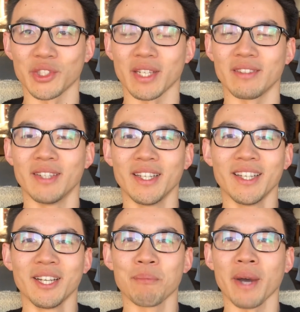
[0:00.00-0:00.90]
and
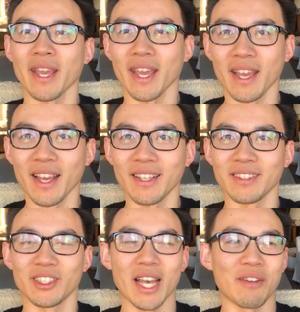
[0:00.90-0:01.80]
my
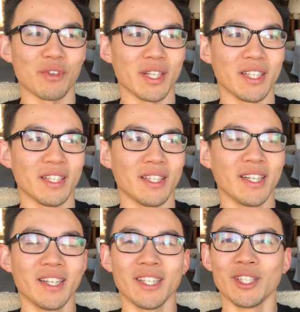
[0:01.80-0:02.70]
hands every
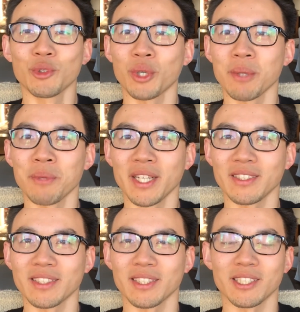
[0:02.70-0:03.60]
20
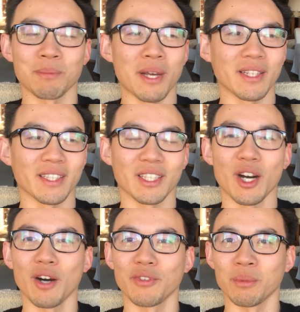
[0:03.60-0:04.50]
minutes smelling the
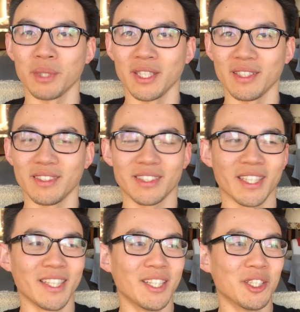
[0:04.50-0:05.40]
coffee beans,
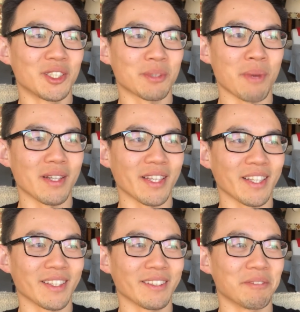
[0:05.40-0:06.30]

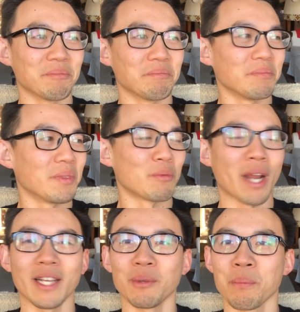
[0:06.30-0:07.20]
smelling
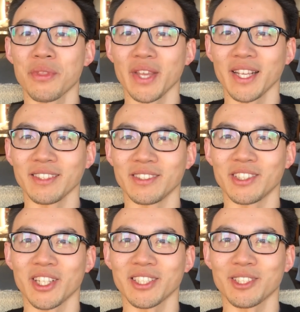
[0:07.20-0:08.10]
random things
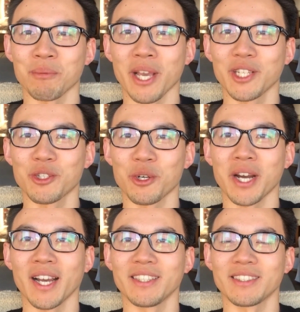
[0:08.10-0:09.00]
just to make sure
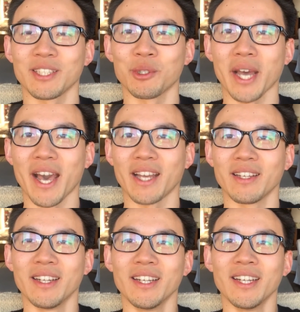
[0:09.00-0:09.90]
I still had
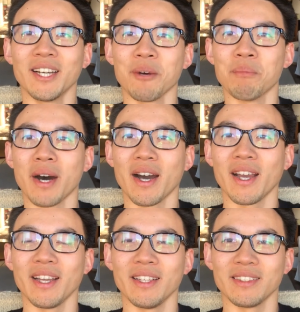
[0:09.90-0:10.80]

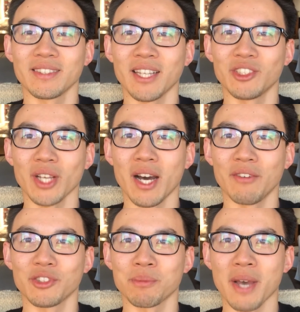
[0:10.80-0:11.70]
my sense of
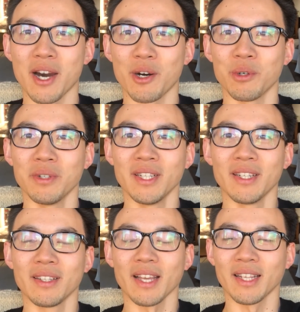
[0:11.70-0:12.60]
smell
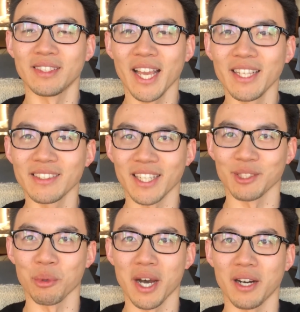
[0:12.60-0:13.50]
and taste as
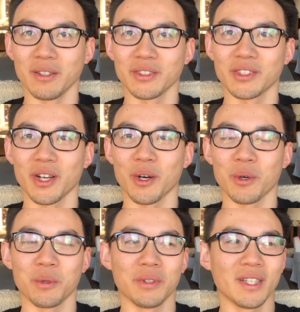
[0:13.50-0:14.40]
well.
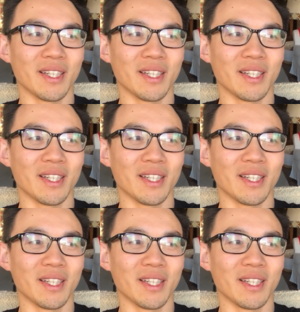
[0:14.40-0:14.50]
So